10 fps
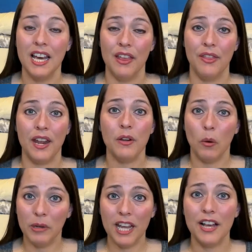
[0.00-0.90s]
that
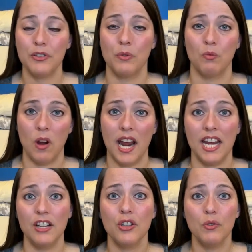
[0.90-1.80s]
nobody has the
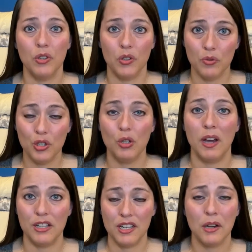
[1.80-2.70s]
right to use you
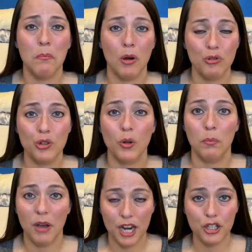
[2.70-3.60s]
as an emotional
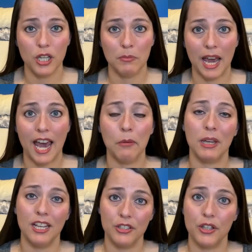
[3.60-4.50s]
punching bag
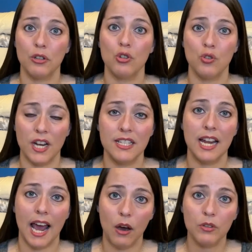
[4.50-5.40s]
because they're stressed
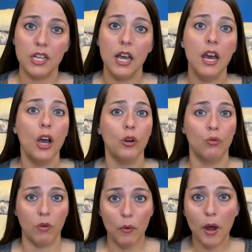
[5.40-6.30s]
out.
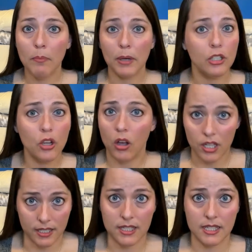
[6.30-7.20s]
Grown up
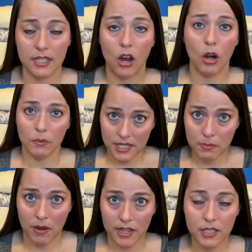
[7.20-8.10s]
adults are
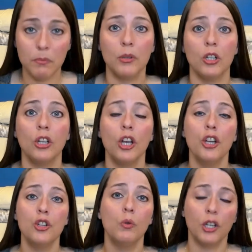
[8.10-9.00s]
responsible
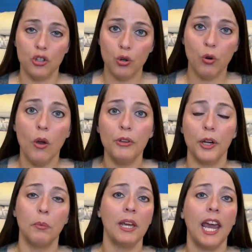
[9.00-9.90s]
to control their
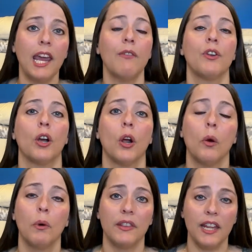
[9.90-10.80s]
behavior
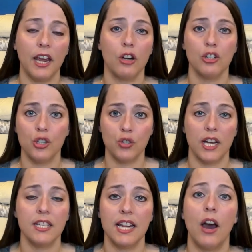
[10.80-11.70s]
when they are
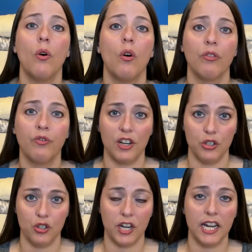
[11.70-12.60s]
stressed out or
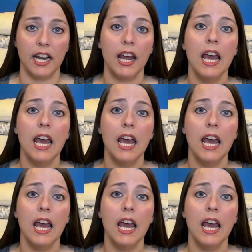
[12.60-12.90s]
frustrated.